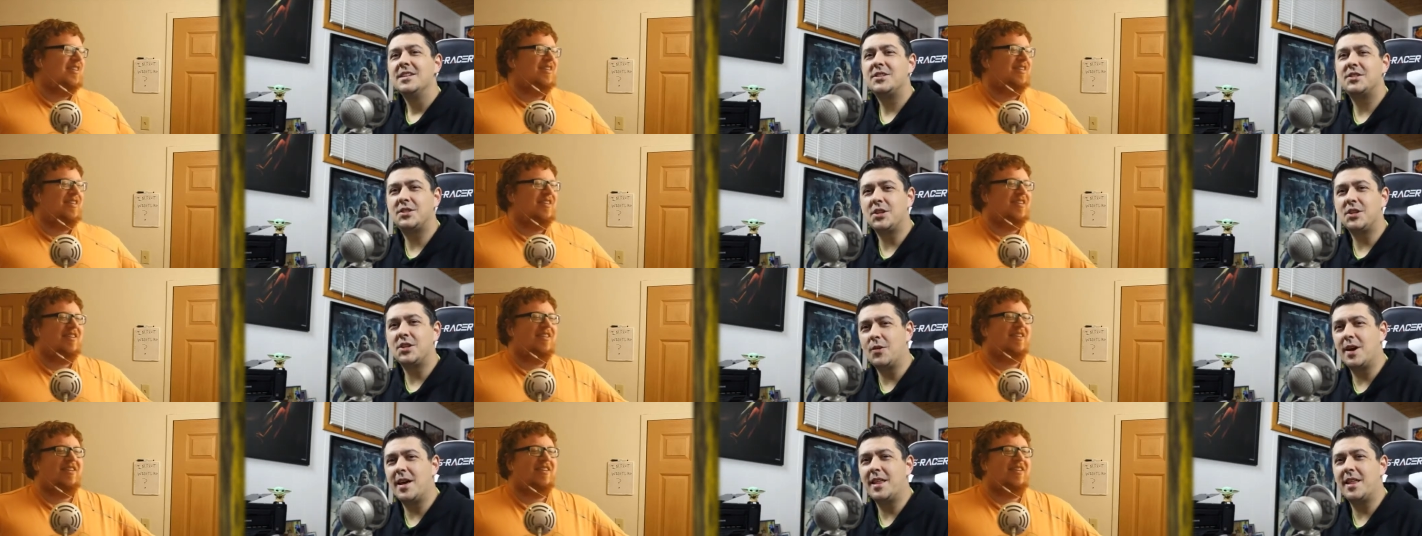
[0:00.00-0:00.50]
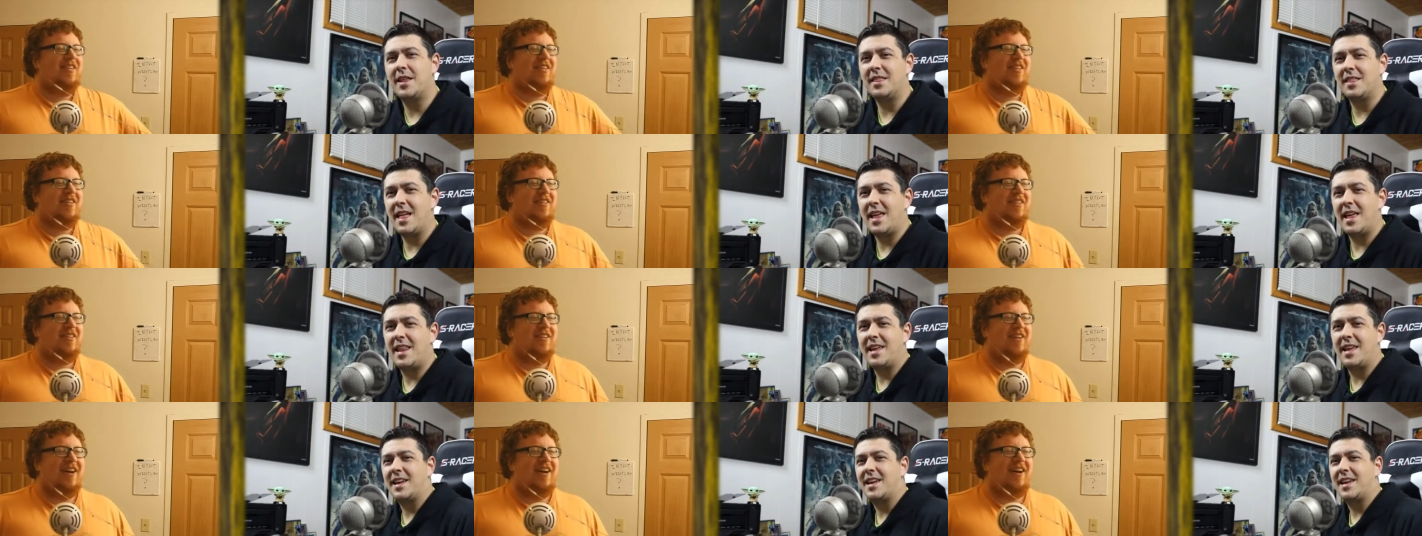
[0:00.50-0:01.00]
Speaker 1: so,
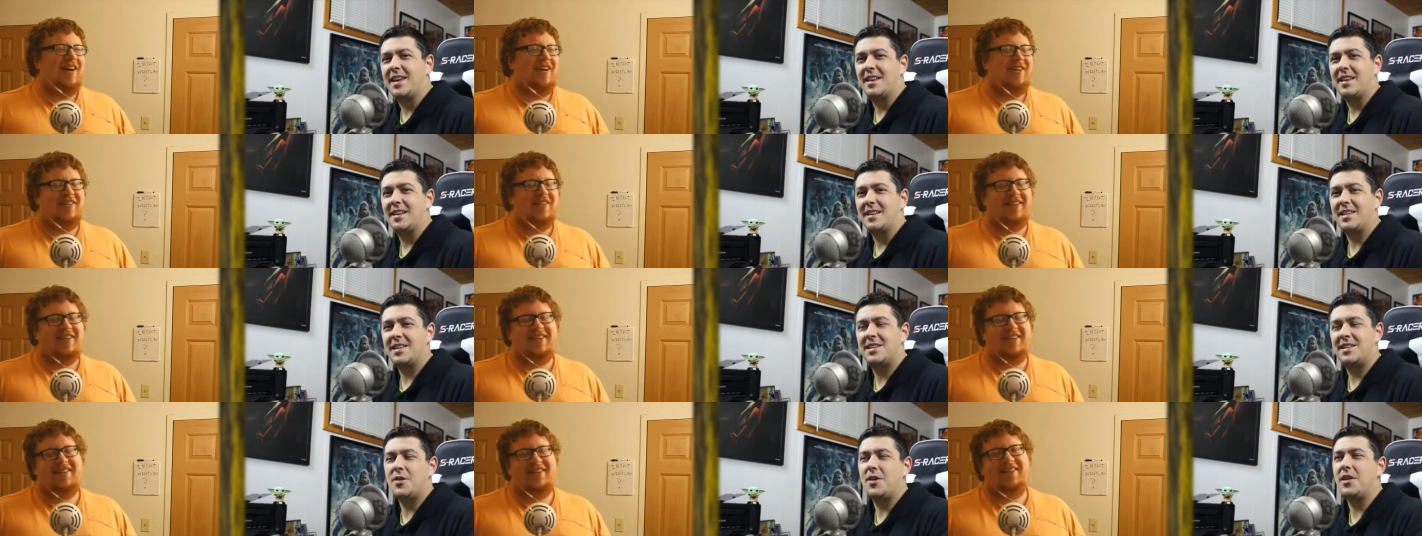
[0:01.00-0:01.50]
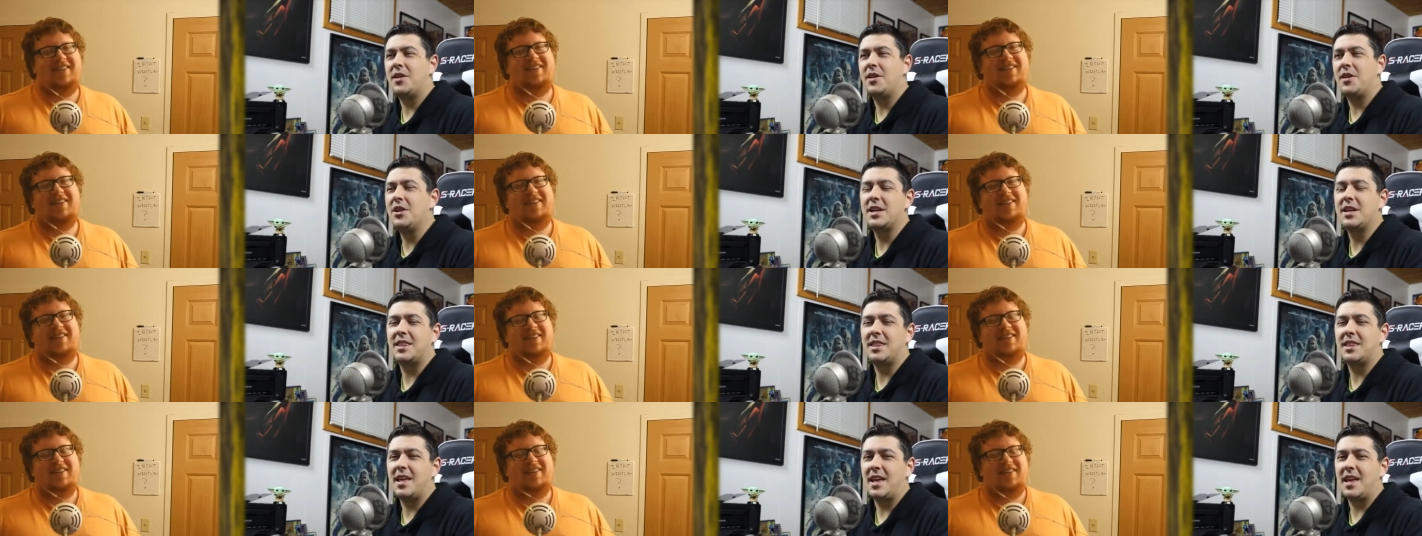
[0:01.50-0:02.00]
athletic. Yeah. so
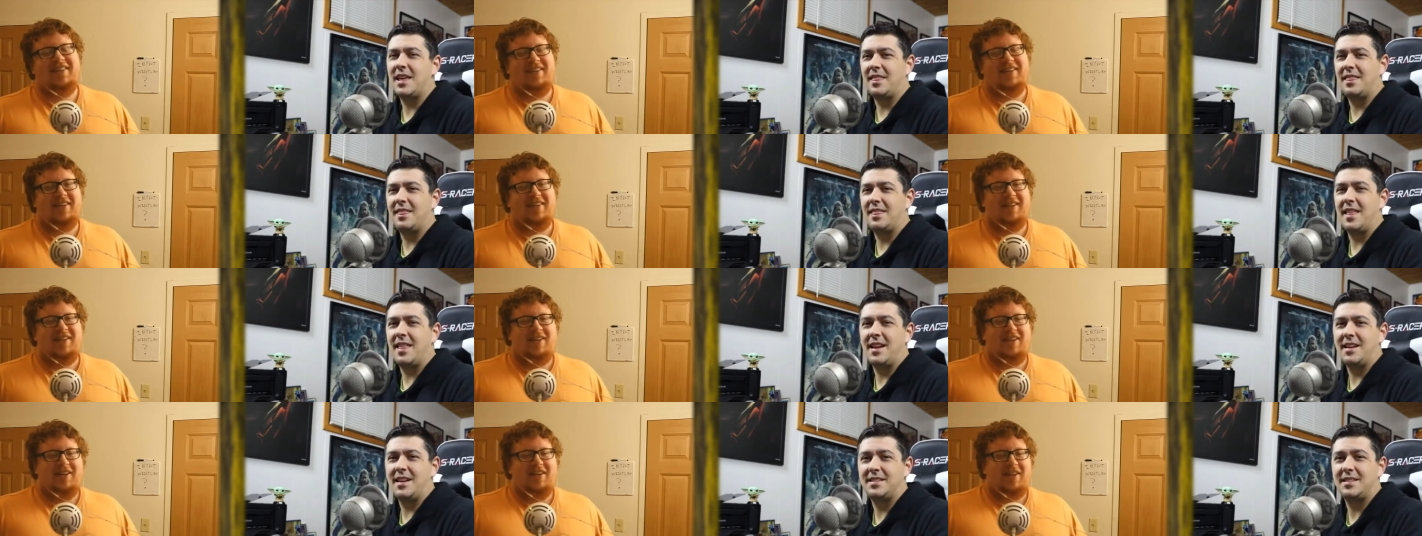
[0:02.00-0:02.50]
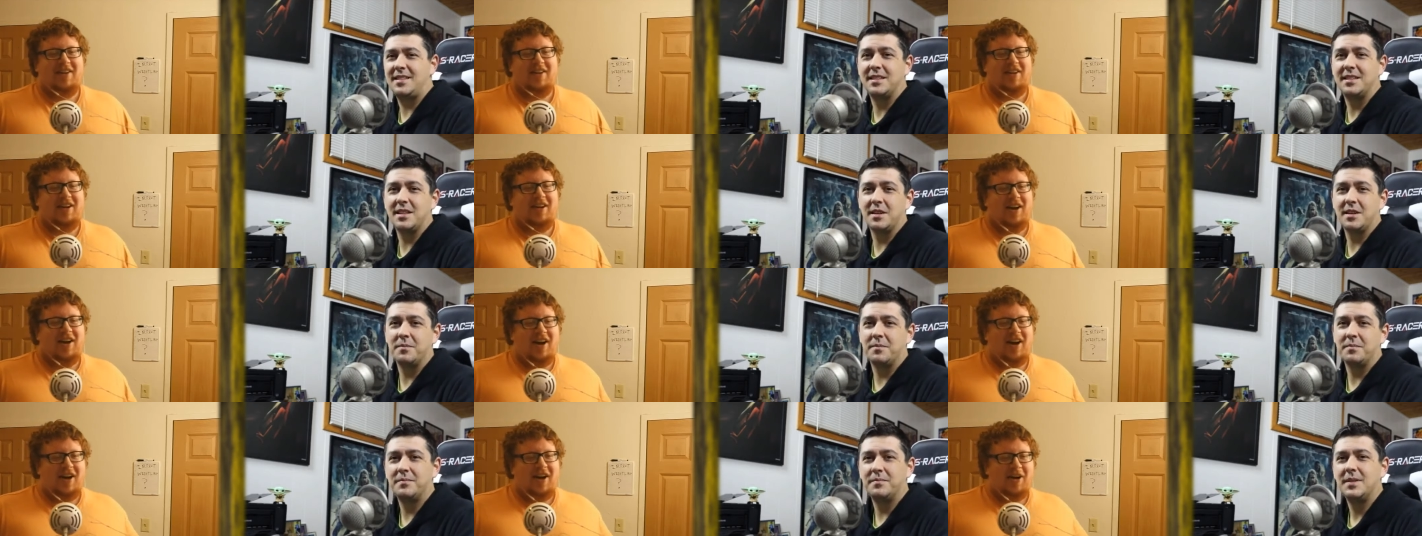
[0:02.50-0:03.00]
look at the
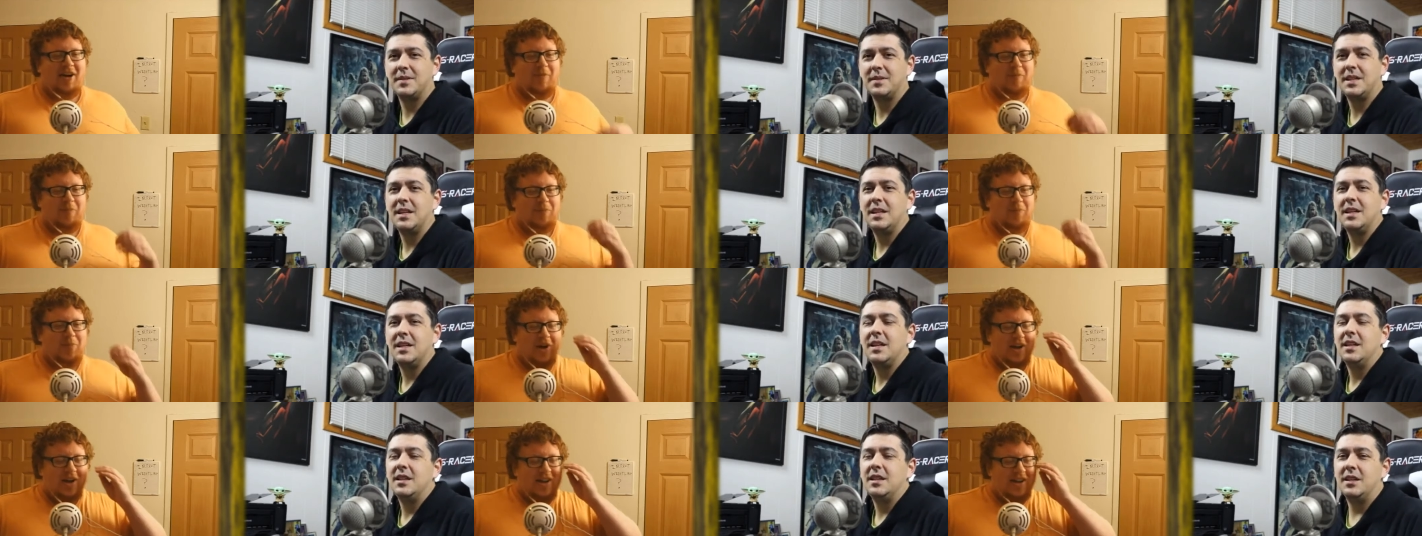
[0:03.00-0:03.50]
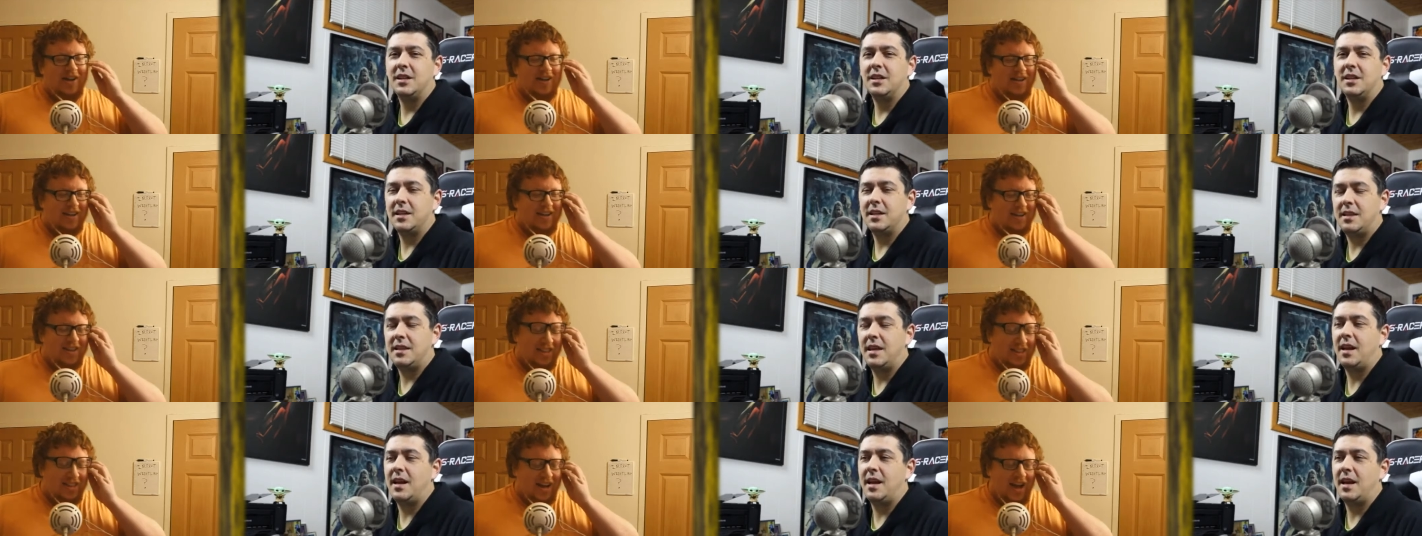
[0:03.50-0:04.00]
athleticism uh, but look
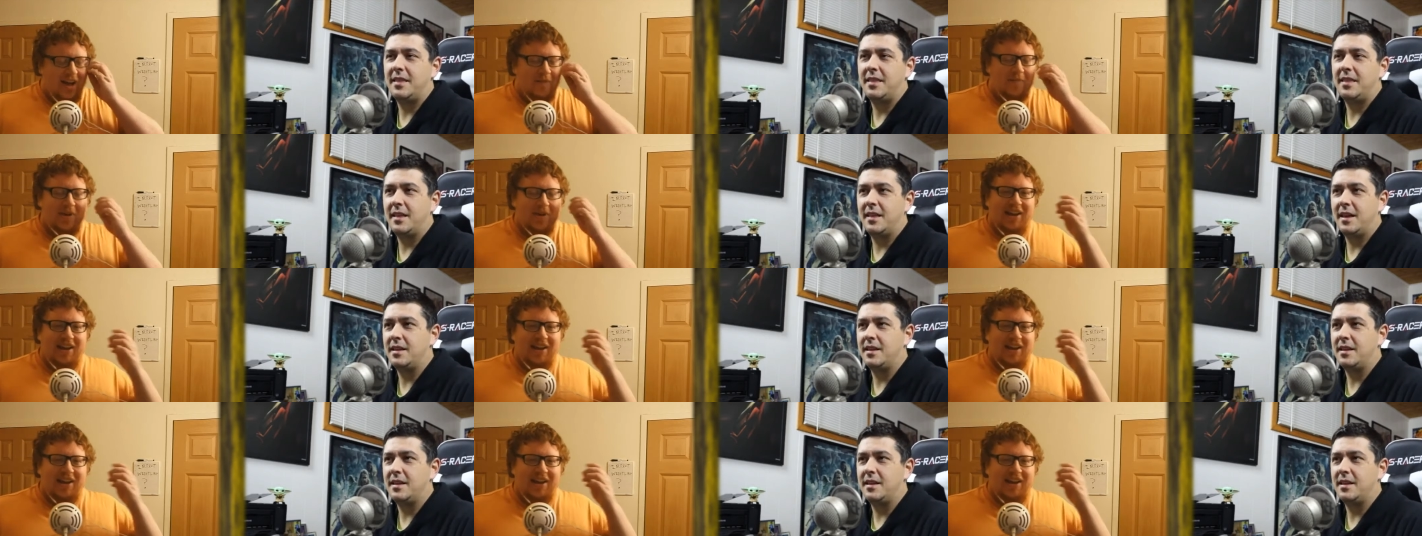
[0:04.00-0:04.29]
at the- i mean